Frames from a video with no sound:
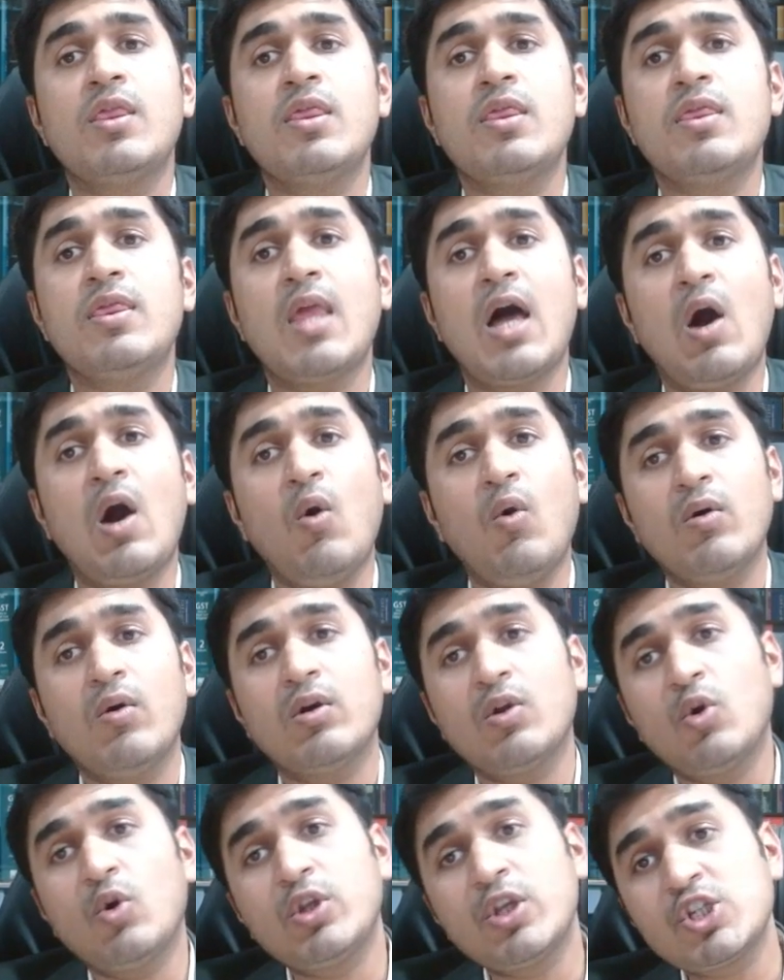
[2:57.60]
Now
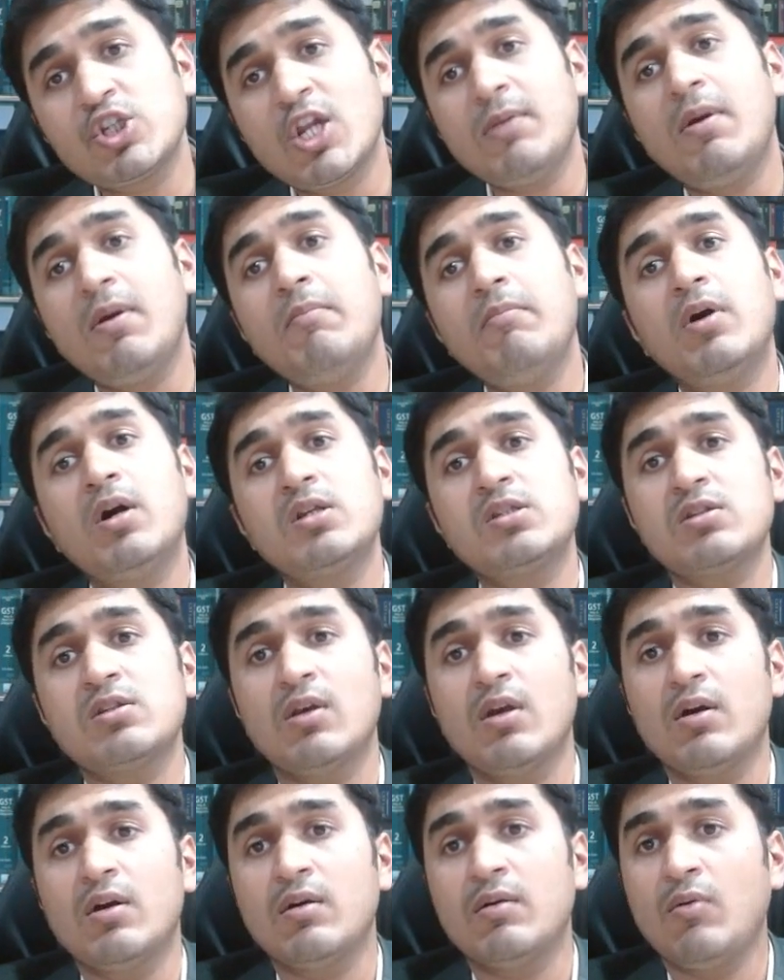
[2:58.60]
original members'
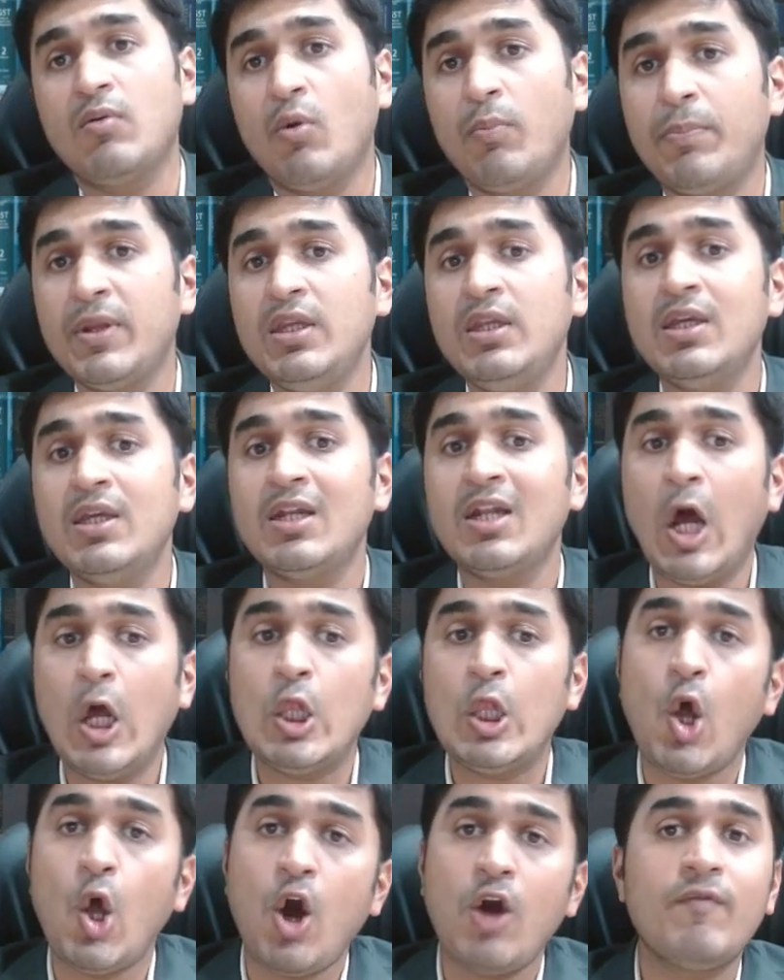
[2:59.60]
opinion
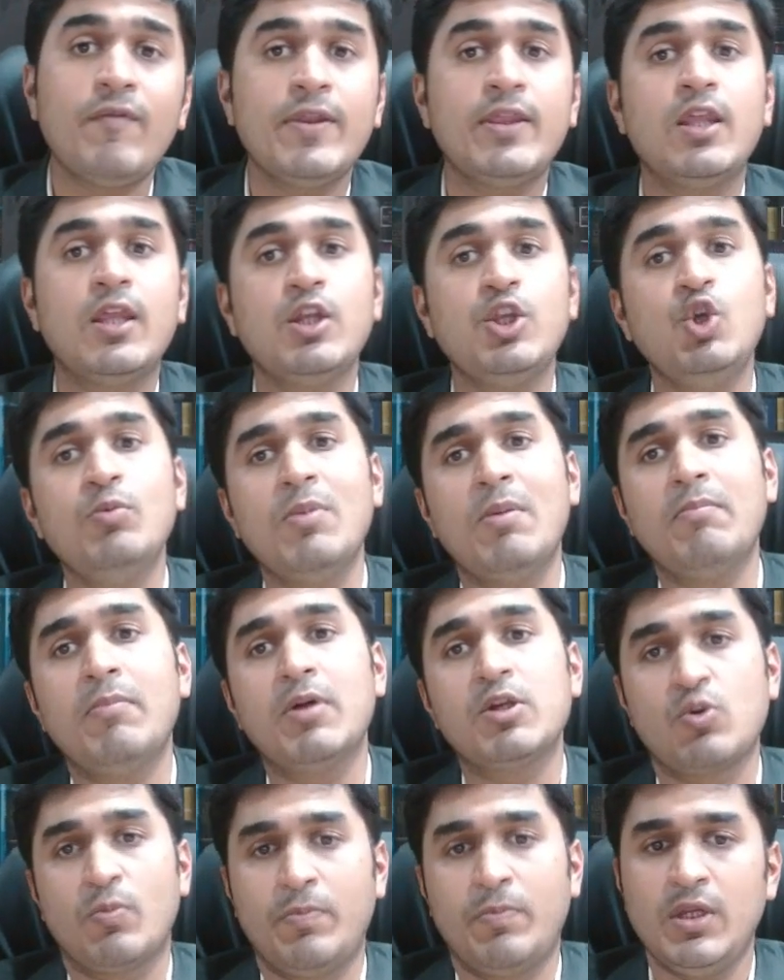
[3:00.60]
along with the new
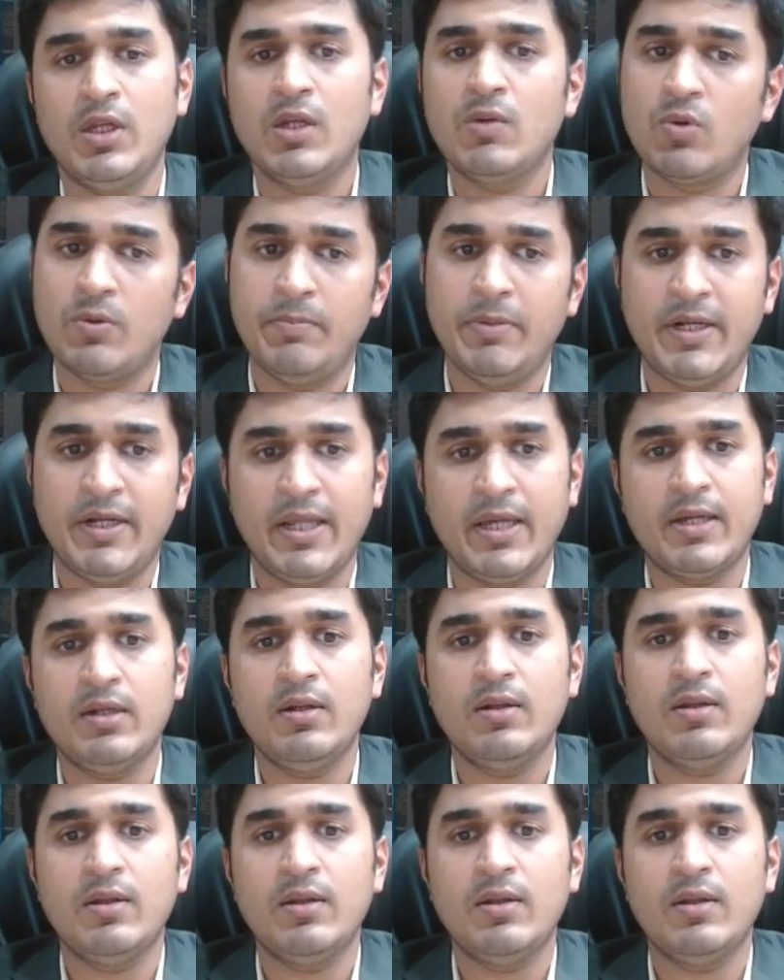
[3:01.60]
members' opinion would be taken.